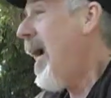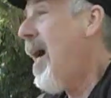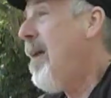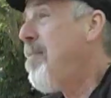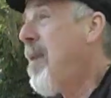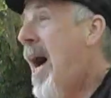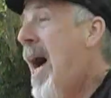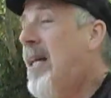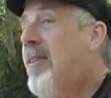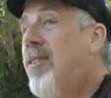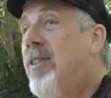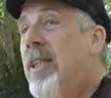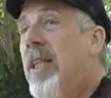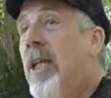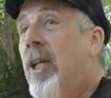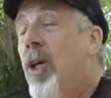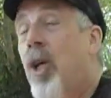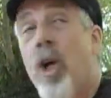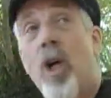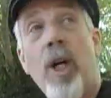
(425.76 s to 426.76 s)
I'm actually
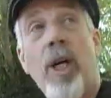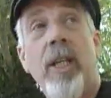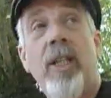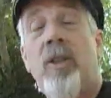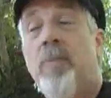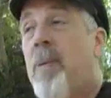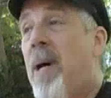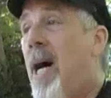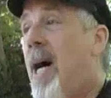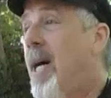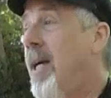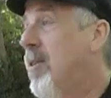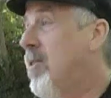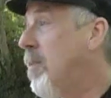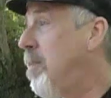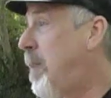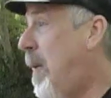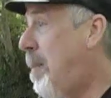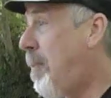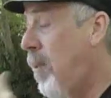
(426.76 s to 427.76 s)
encouraged by
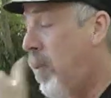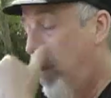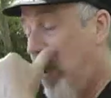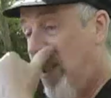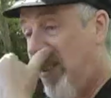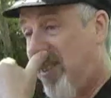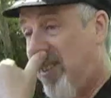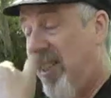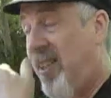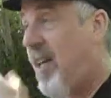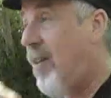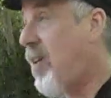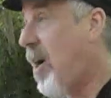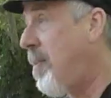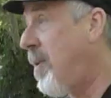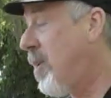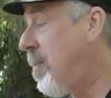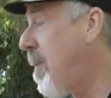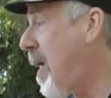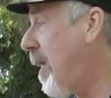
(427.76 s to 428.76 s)
some people recently that have
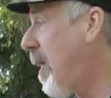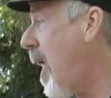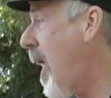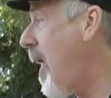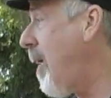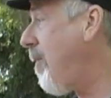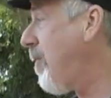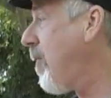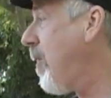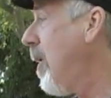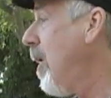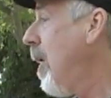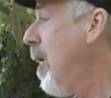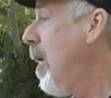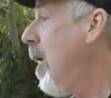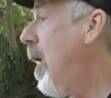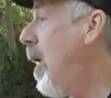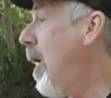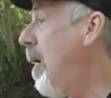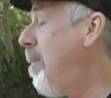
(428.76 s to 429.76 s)
come into my life
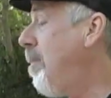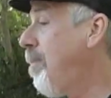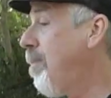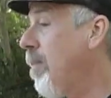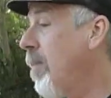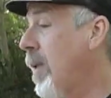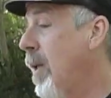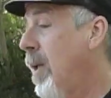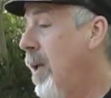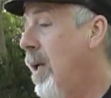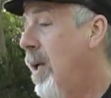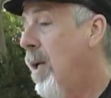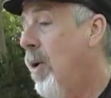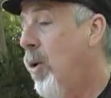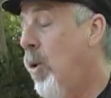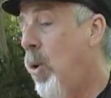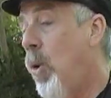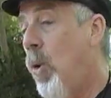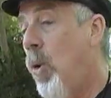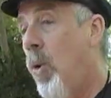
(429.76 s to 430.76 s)
um,
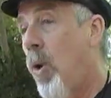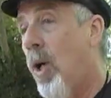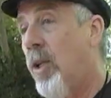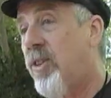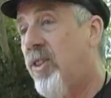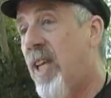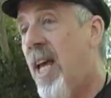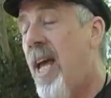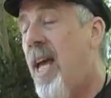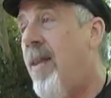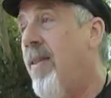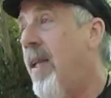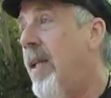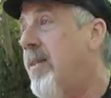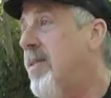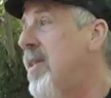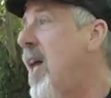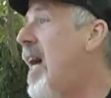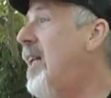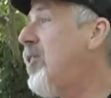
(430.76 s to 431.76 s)
who are saying that
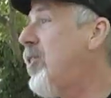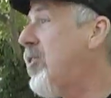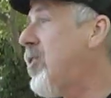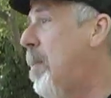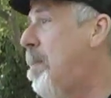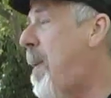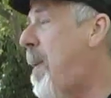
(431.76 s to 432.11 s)
it's not just a